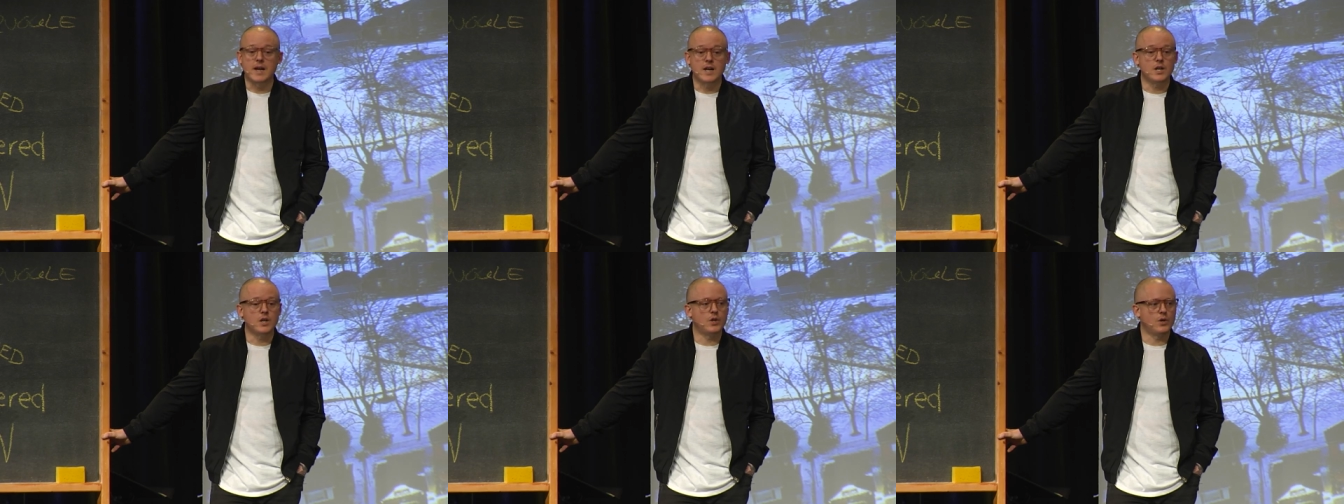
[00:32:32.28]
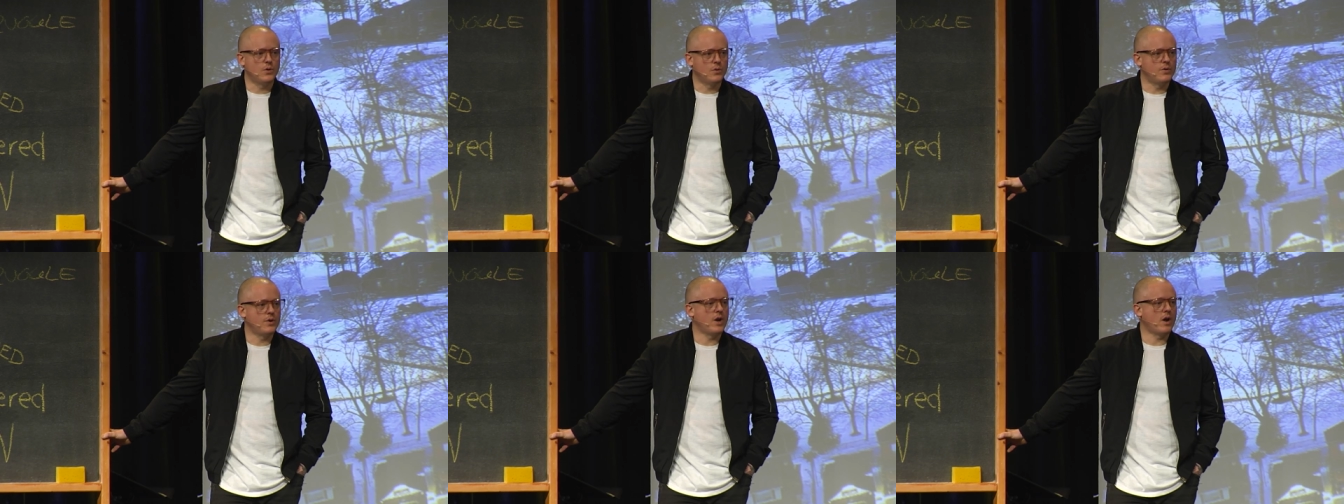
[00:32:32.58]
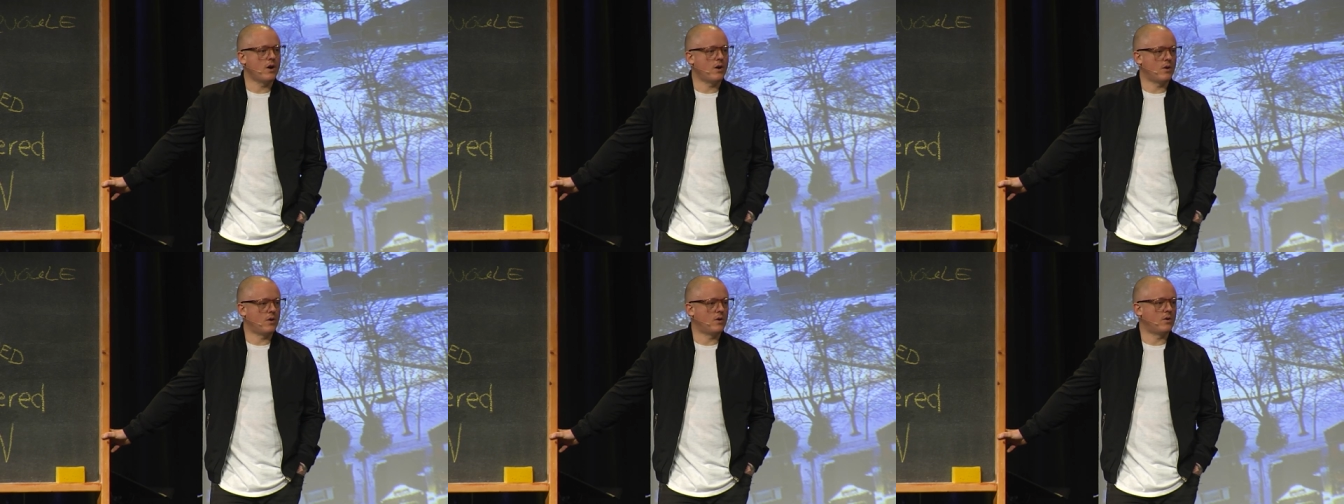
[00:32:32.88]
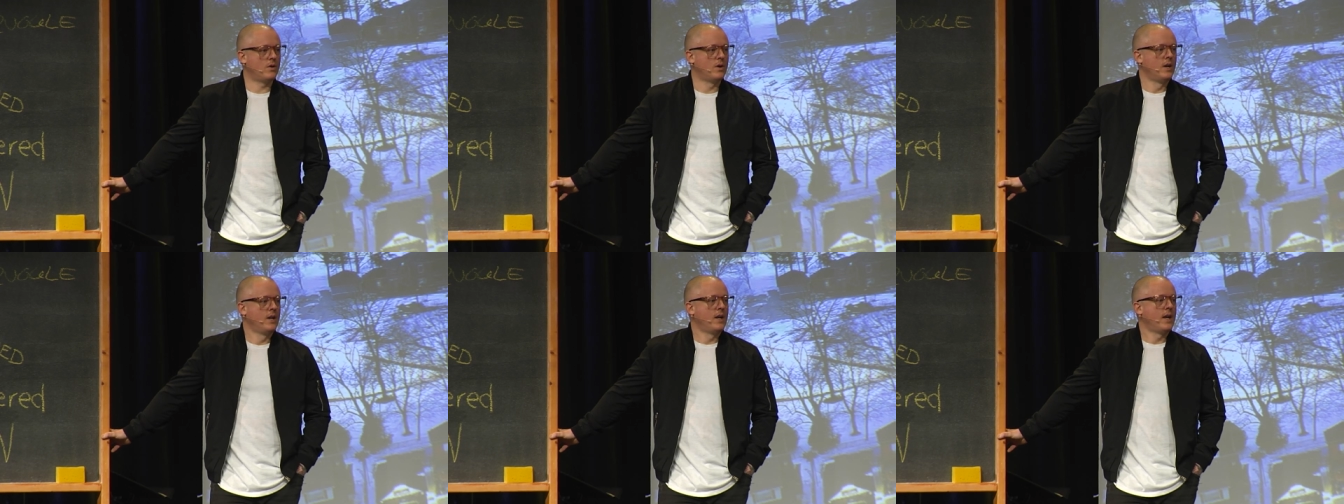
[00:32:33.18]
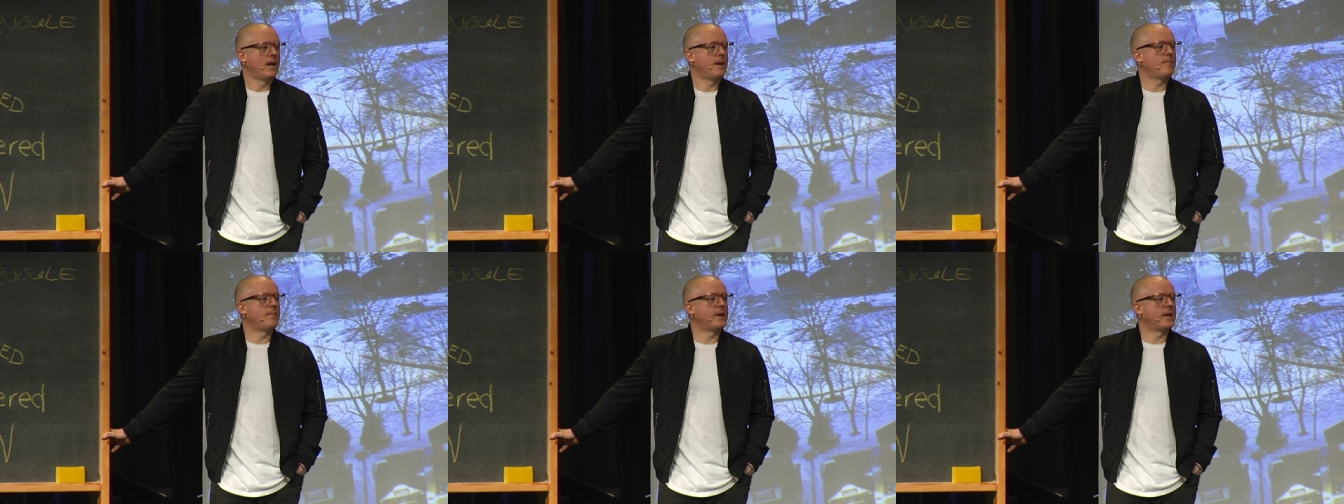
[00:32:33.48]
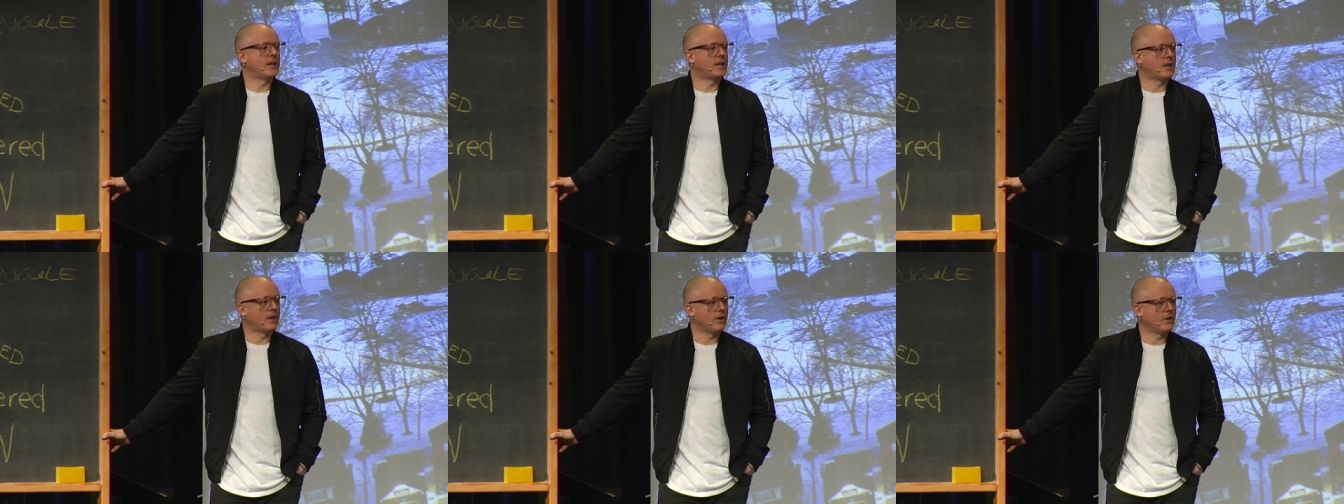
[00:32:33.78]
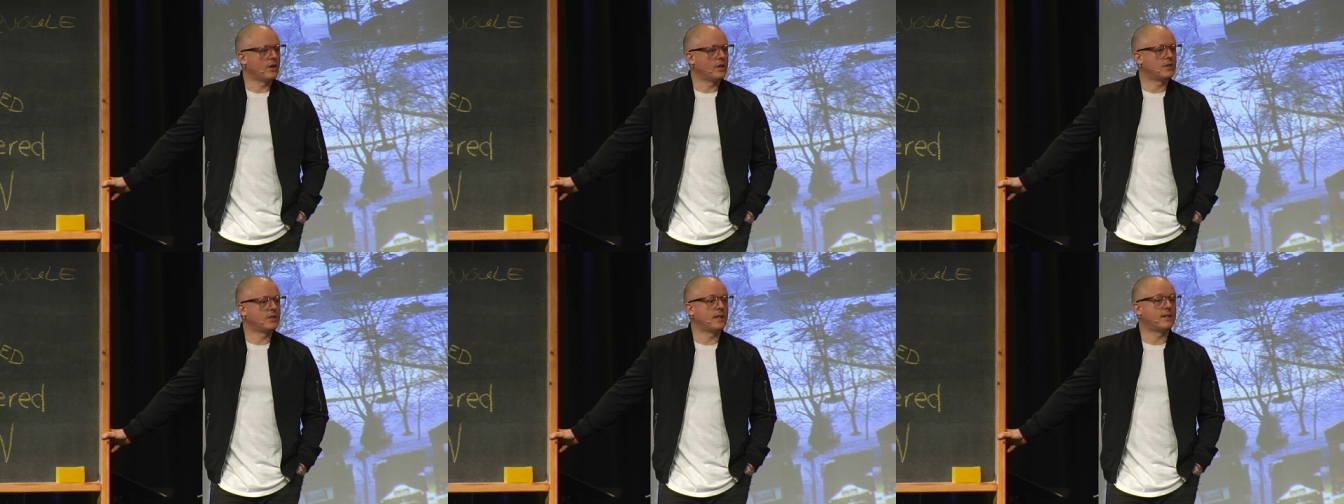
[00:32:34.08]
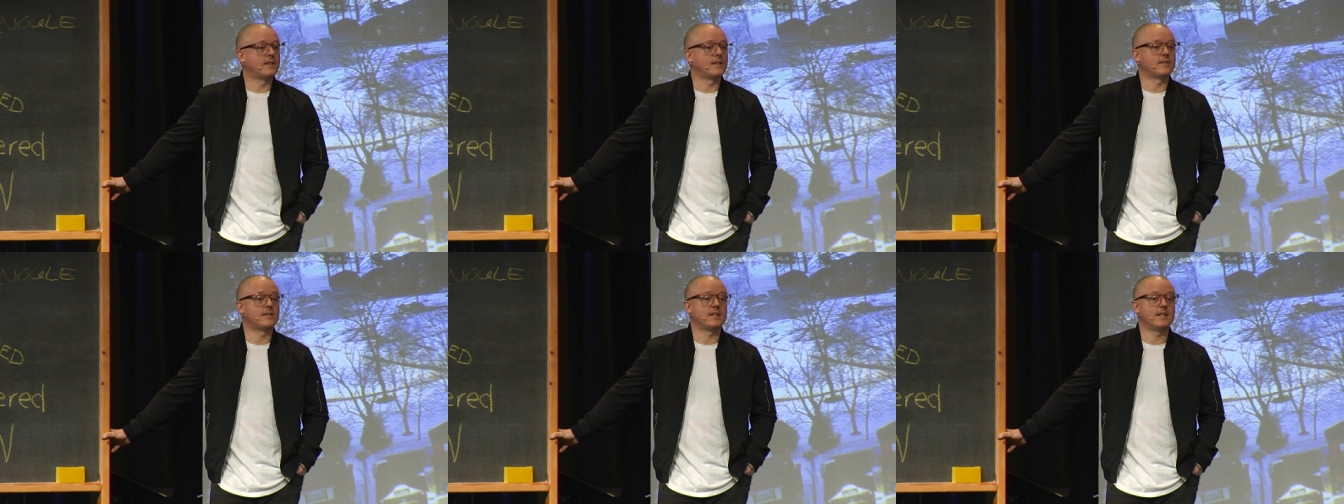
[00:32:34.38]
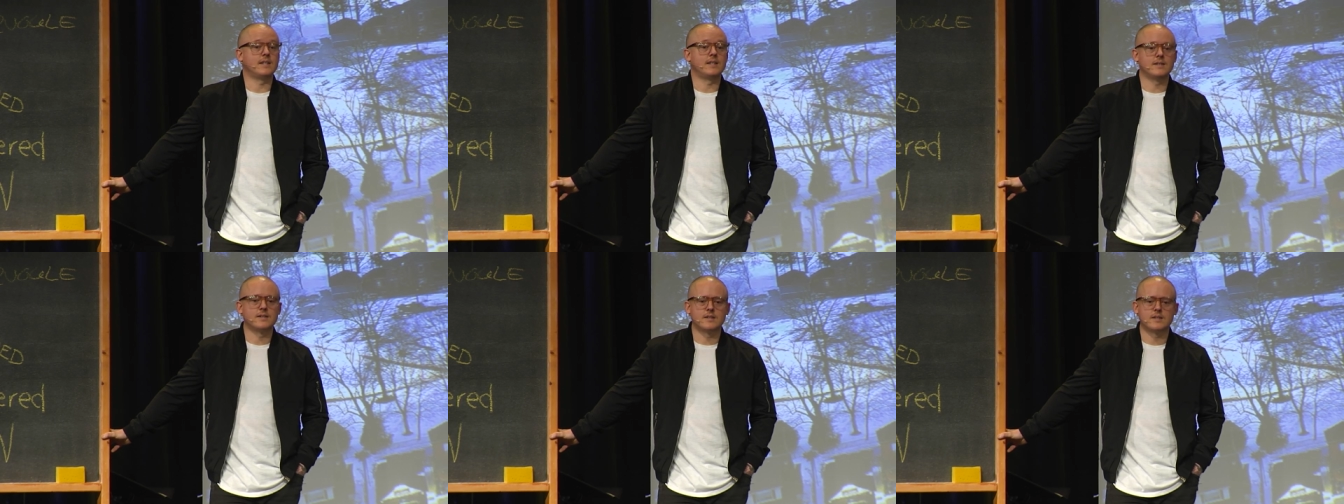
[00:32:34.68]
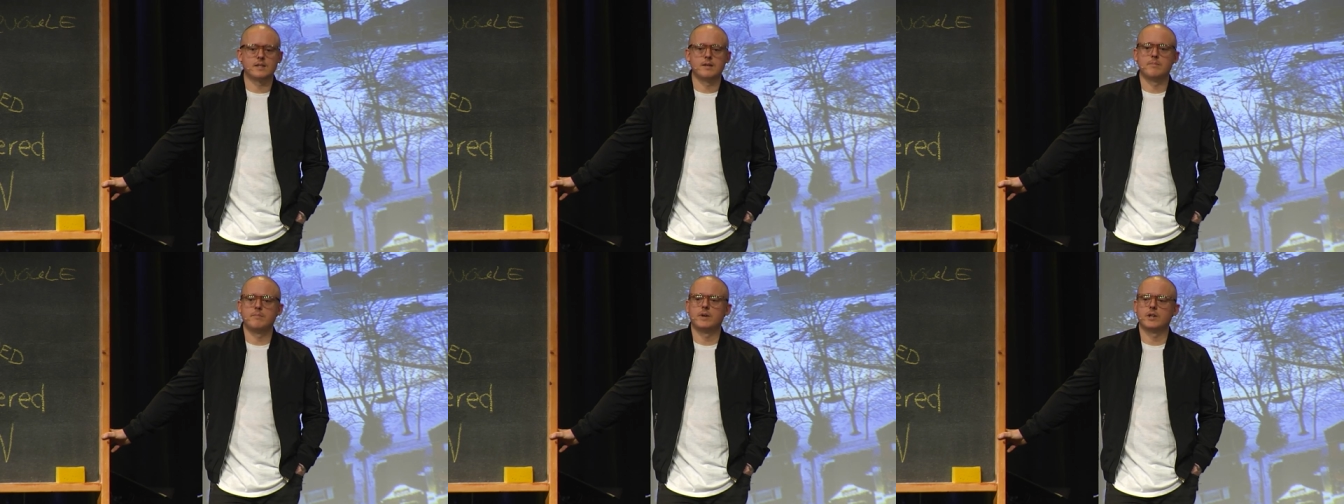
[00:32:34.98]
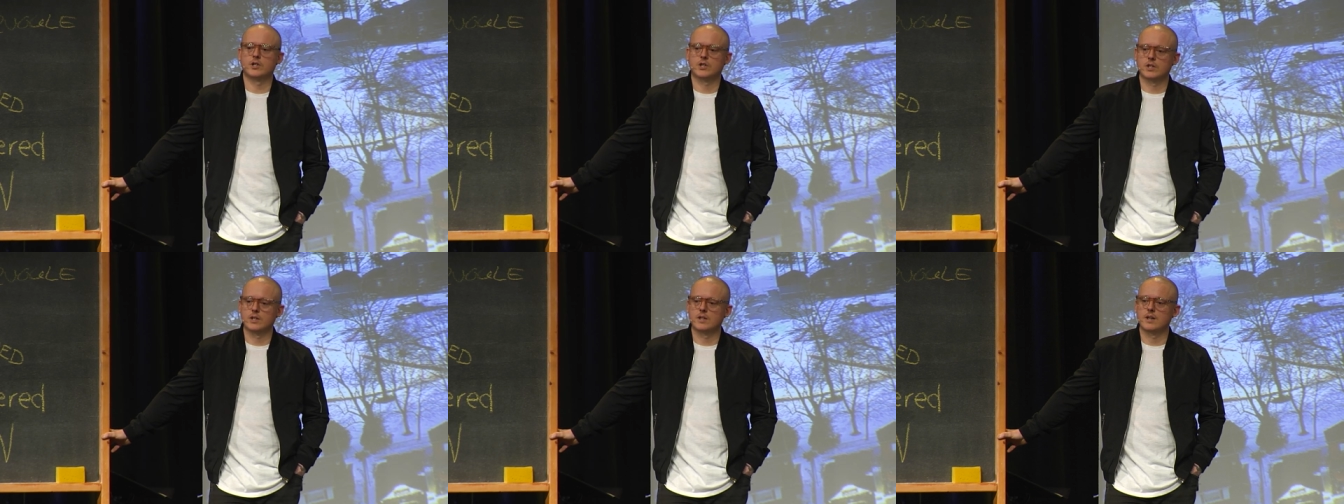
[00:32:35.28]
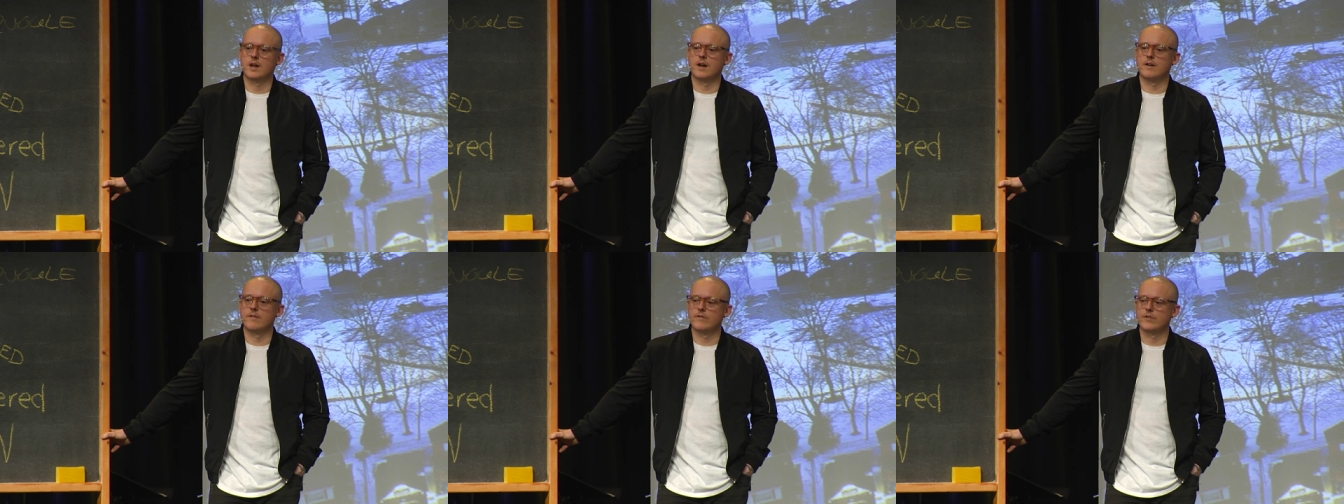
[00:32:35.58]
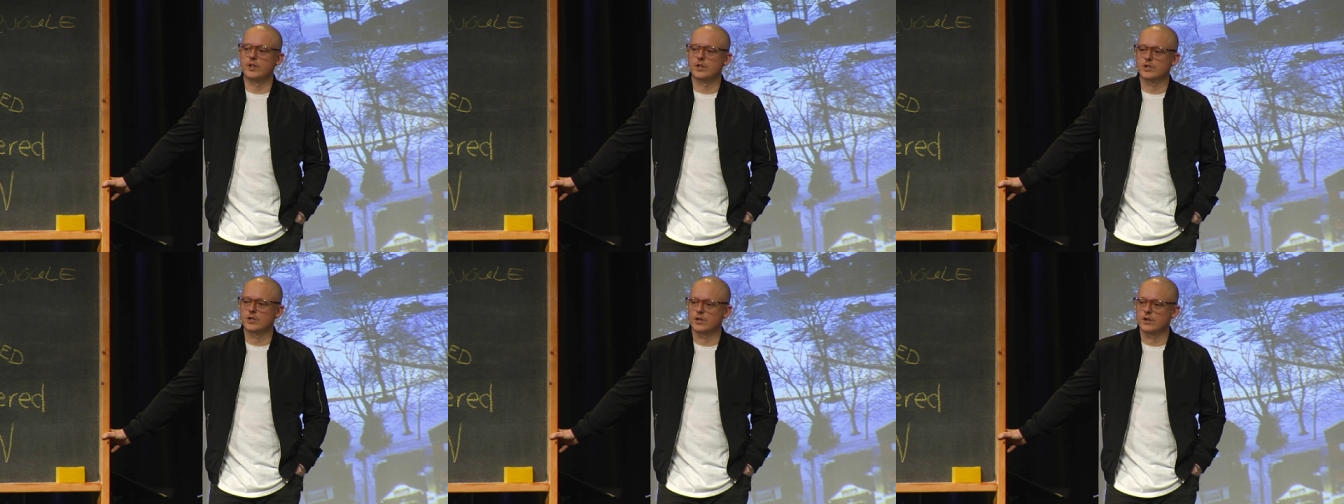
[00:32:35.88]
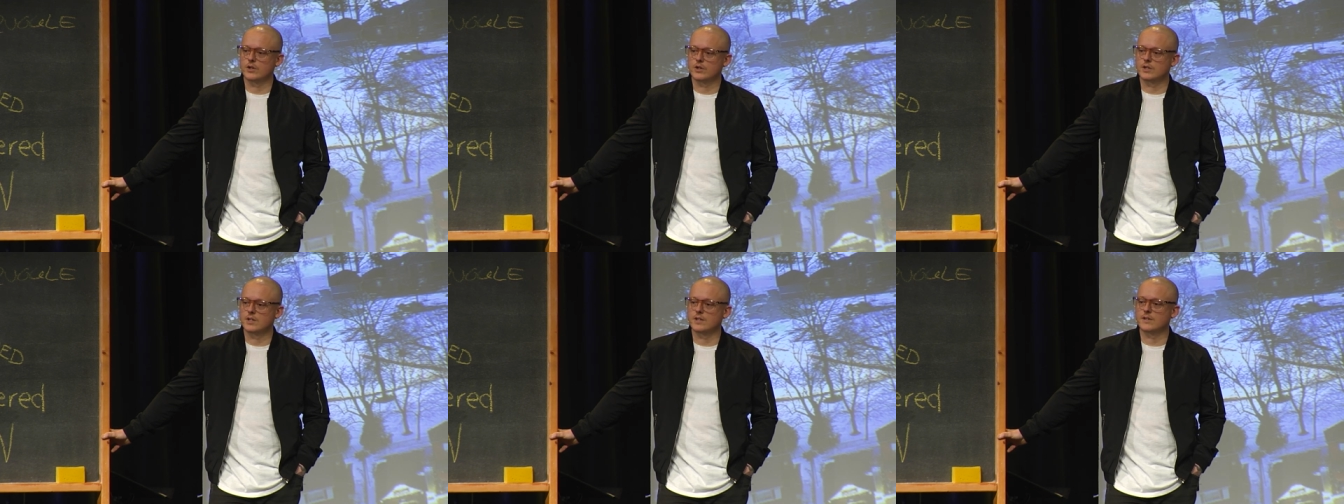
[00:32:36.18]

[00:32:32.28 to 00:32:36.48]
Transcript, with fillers: may you know and be encouraged that this is the mission of the church.